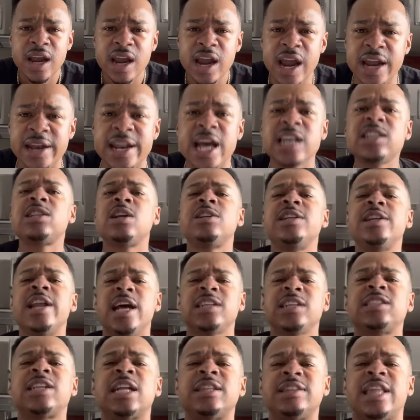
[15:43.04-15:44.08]
And that's the
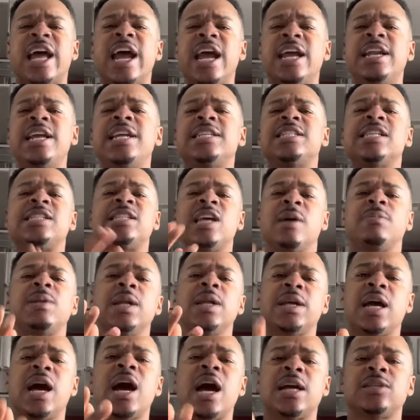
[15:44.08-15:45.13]
that's the thing these
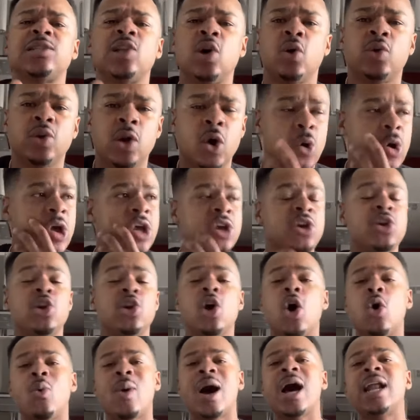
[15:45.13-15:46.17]
Decepticons don't know. You
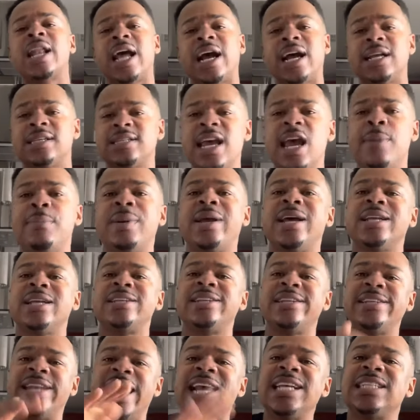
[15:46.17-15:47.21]
know why? Like I said, because
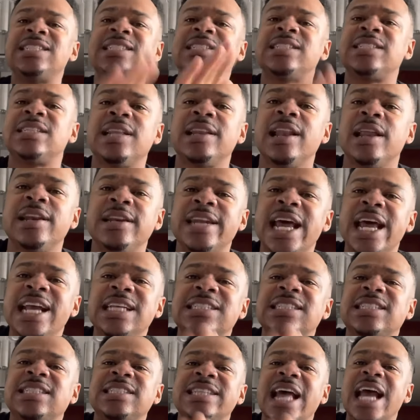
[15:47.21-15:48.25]
they they
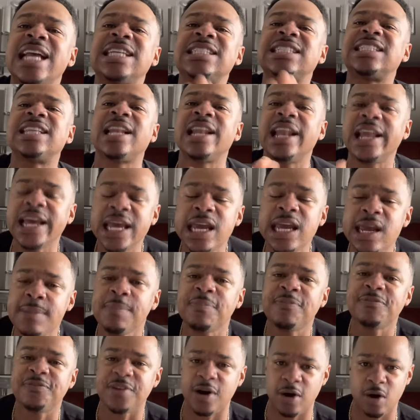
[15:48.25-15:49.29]
they
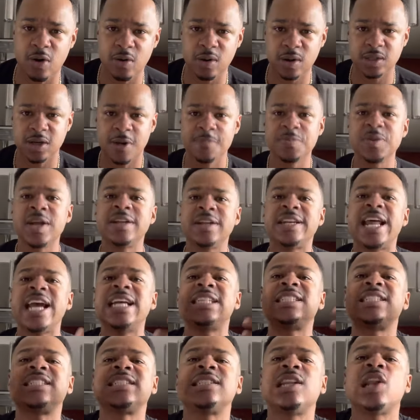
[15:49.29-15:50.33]
sleep, folks. They
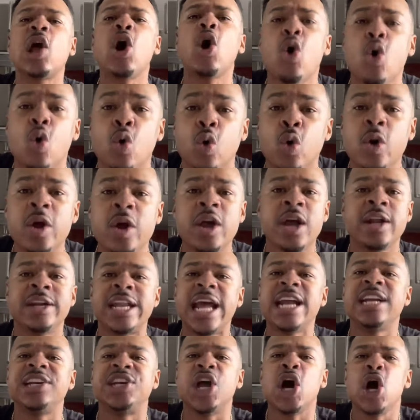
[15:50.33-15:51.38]
slow.
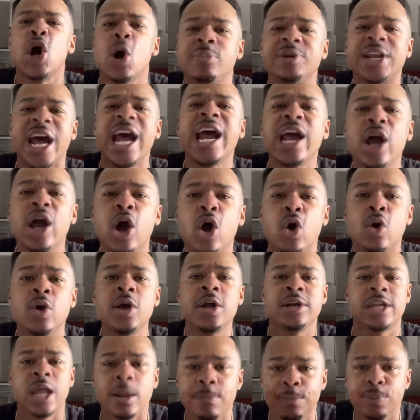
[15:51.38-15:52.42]
They dumb down.
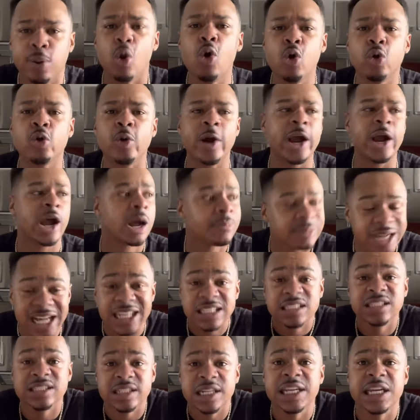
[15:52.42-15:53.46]
They program. They
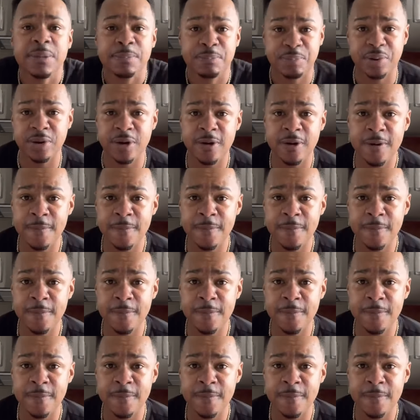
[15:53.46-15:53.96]
sleep.